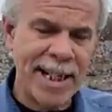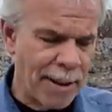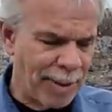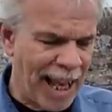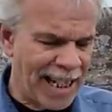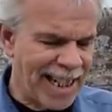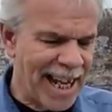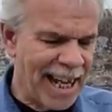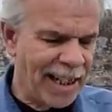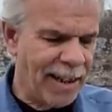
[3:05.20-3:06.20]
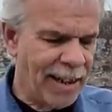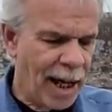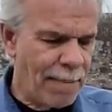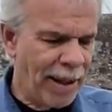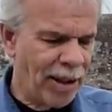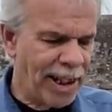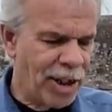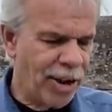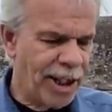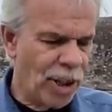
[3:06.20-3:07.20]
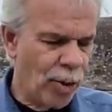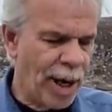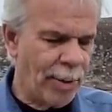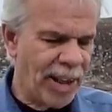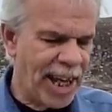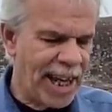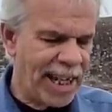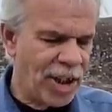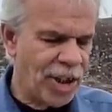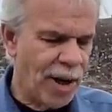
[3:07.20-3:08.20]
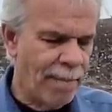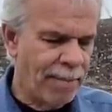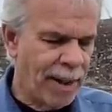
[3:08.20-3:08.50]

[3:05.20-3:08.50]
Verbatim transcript: it as a black snake, apparently turning gray with age.